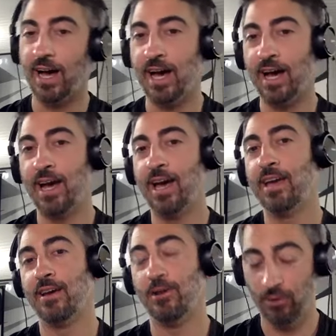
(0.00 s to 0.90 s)

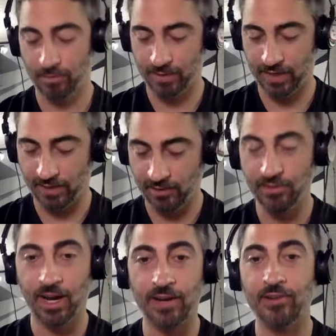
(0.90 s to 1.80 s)
I hope that
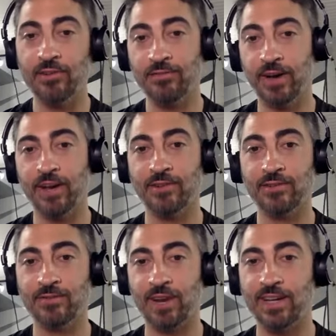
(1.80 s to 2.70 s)
you and I go to the
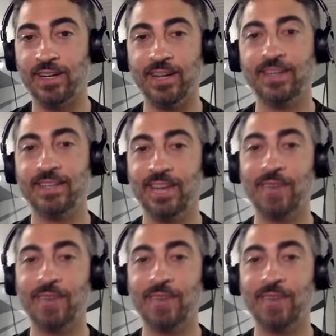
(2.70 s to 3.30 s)
finals Friday night in the